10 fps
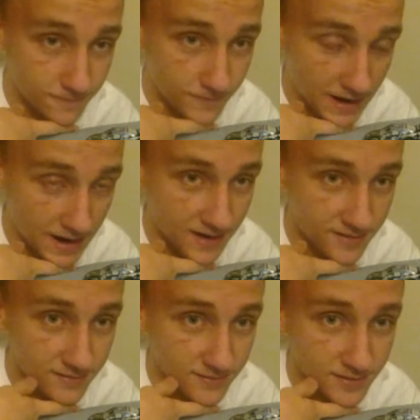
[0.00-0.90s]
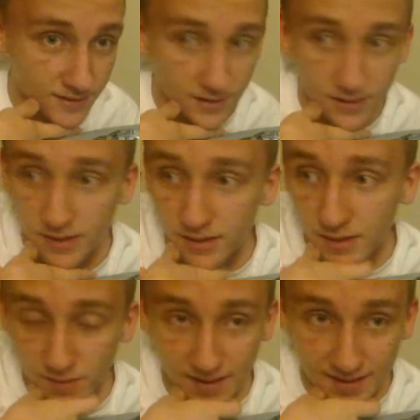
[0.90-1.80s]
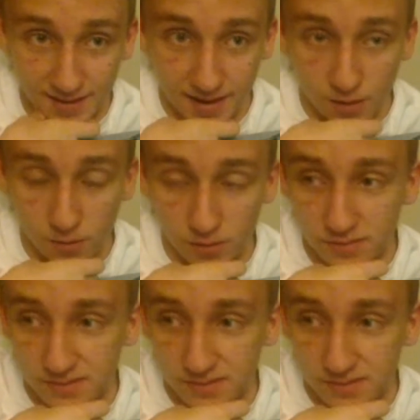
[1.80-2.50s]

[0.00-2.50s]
5 right now.